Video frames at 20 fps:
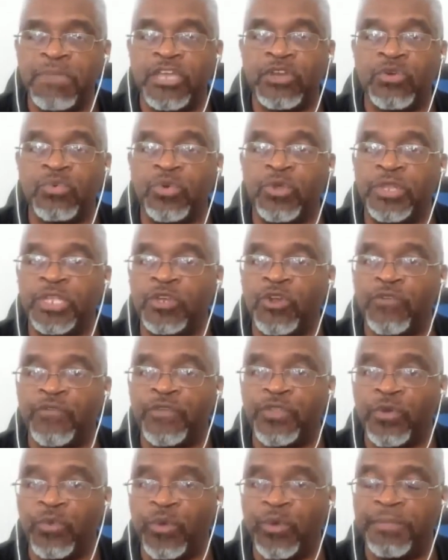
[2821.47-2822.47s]
men ruling
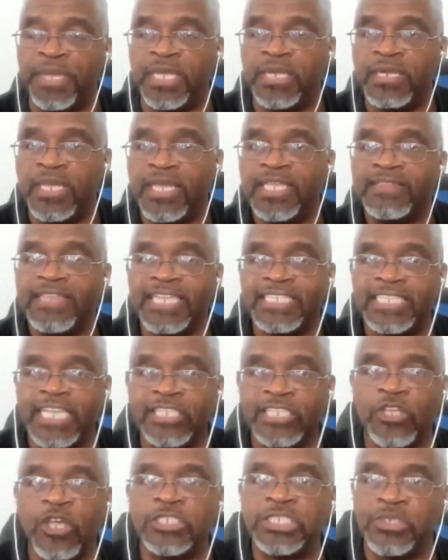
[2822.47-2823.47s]
over the women,
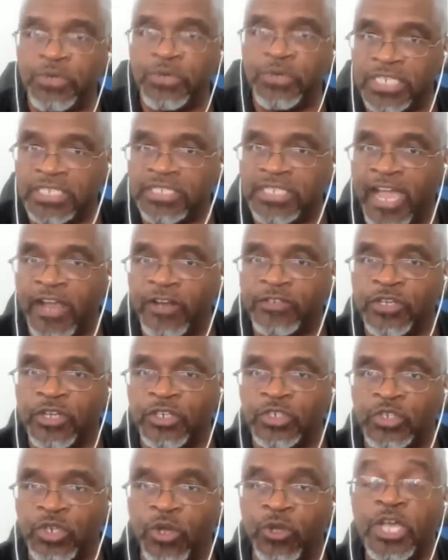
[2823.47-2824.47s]
that's also a desire to
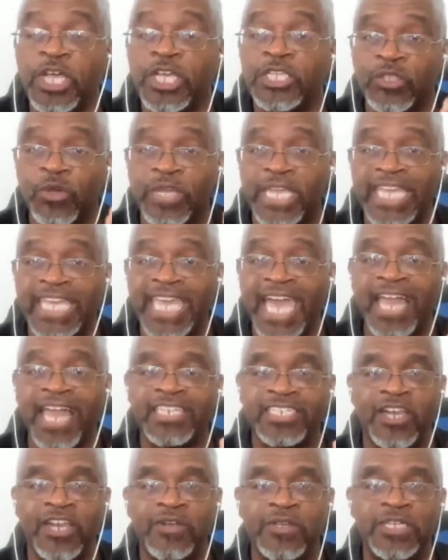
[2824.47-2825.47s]
control. So
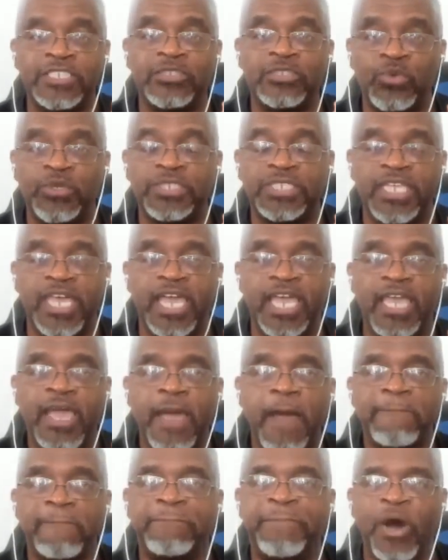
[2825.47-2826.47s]
egalitarians will say
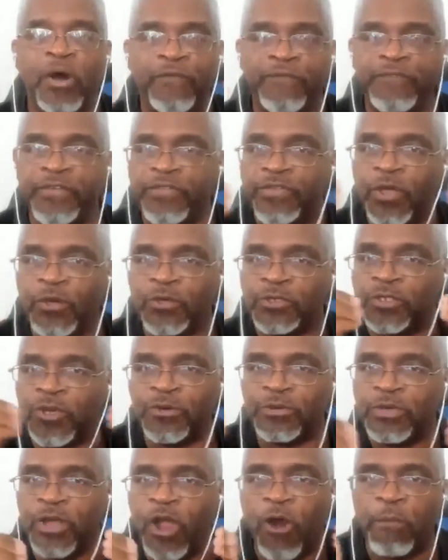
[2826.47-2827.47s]
both of those
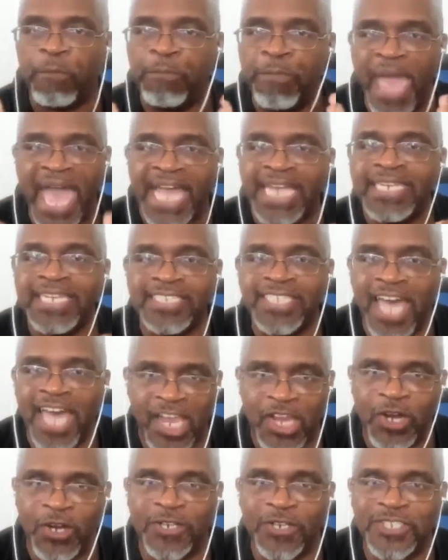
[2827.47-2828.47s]
are bad
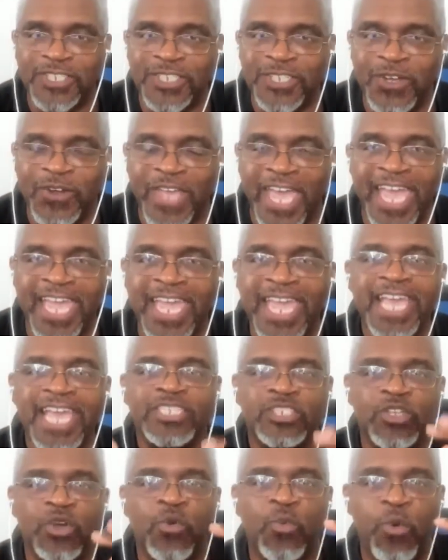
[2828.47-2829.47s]
desires, okay?
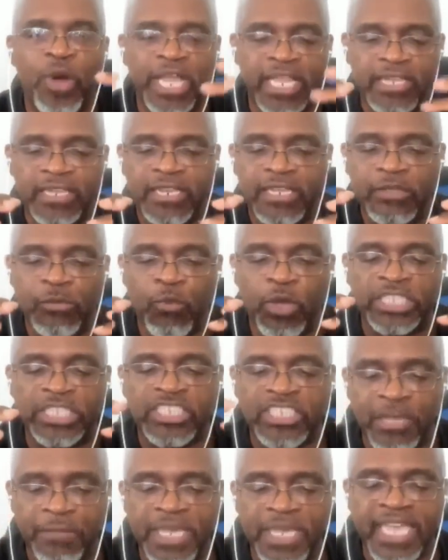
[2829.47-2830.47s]
So
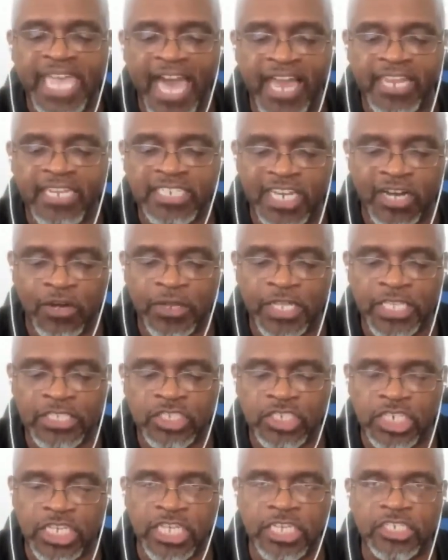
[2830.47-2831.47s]
what some
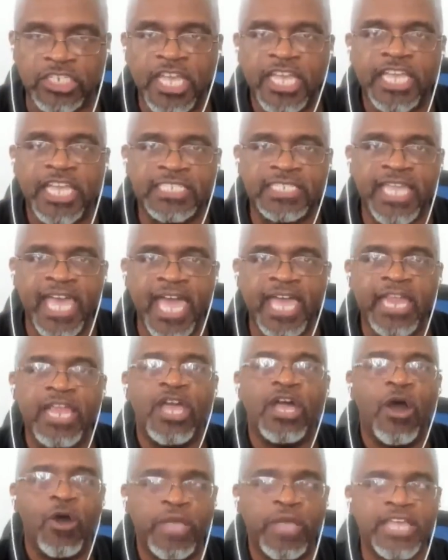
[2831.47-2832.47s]
egalitarians teach is that,
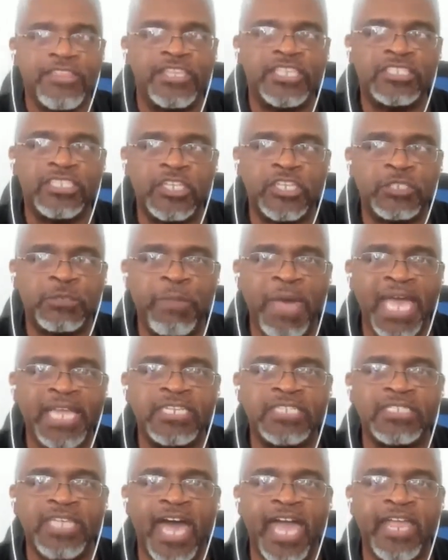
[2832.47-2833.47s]
okay, this is bad
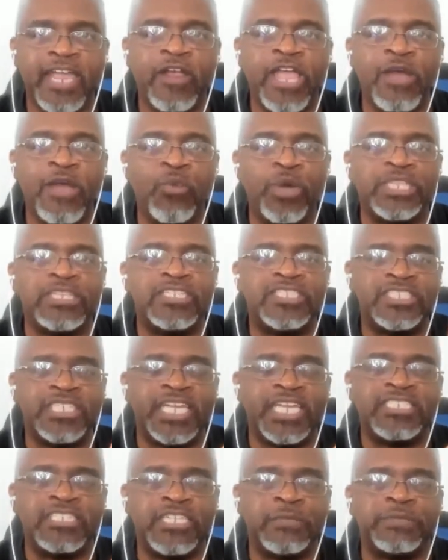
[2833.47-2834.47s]
desire, and what this
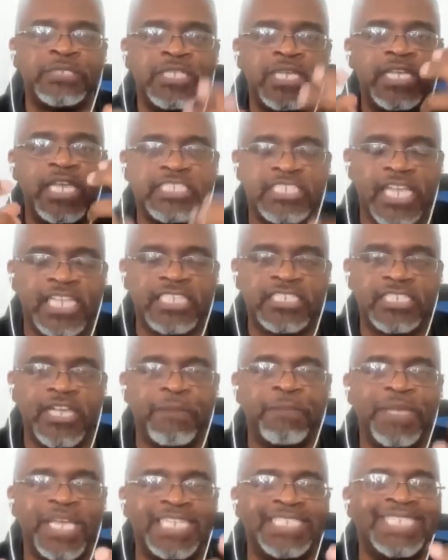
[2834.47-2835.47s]
sets
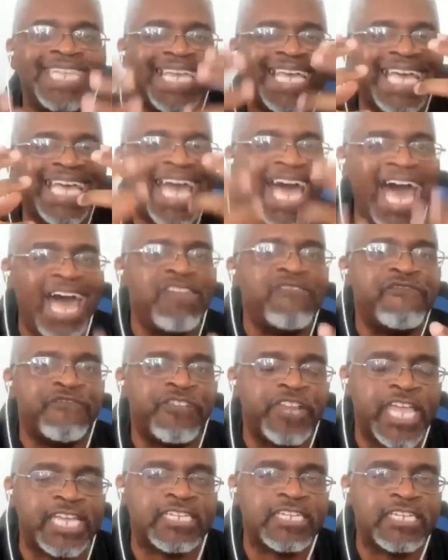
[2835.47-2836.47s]
up is the
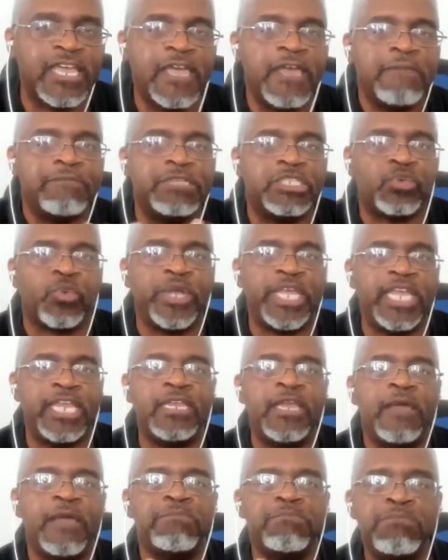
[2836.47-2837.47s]
conflict
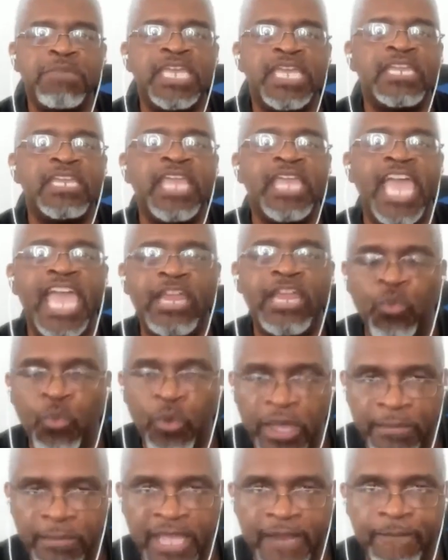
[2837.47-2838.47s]
between men
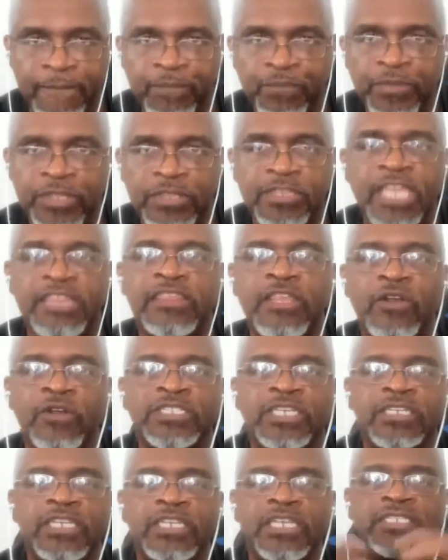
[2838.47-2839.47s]
and women, that there
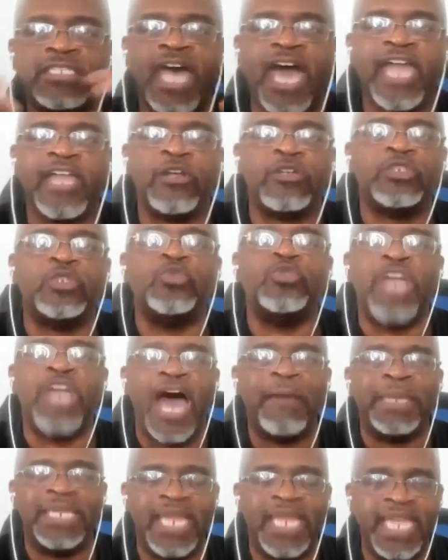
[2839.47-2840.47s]
is a desire to
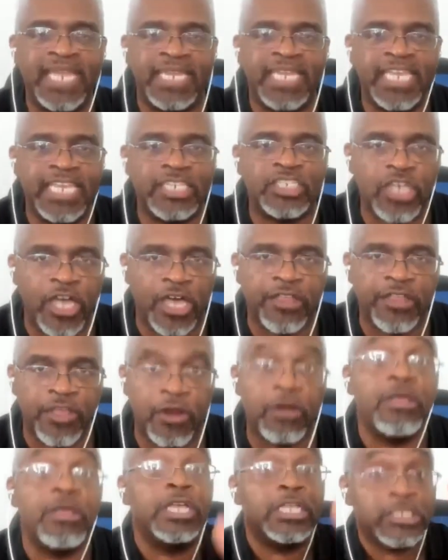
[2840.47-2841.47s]
dominate each
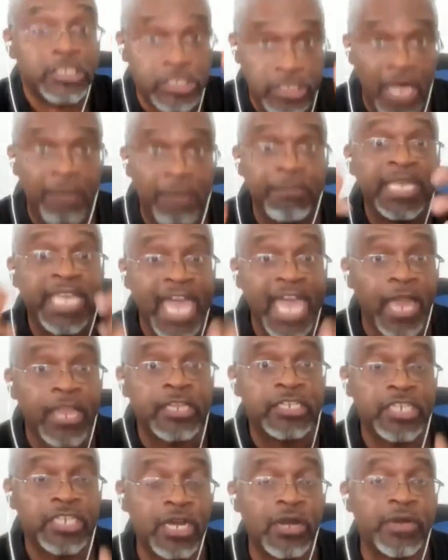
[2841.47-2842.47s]
other. Some
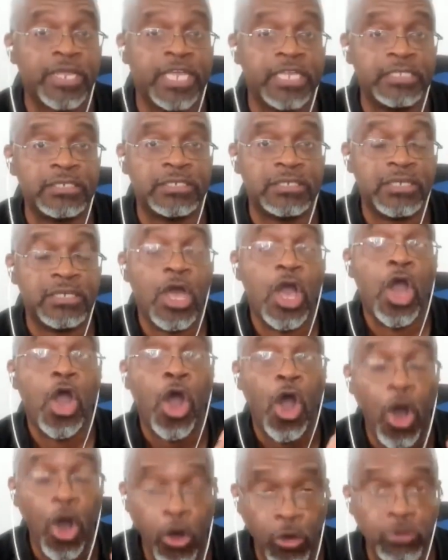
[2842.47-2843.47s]
egalitarians
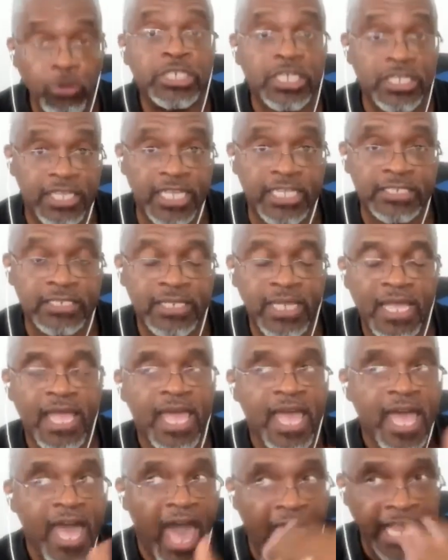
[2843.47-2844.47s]
hold to this.
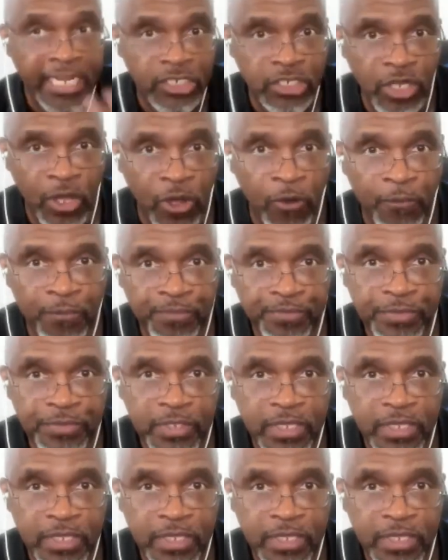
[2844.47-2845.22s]
I don't.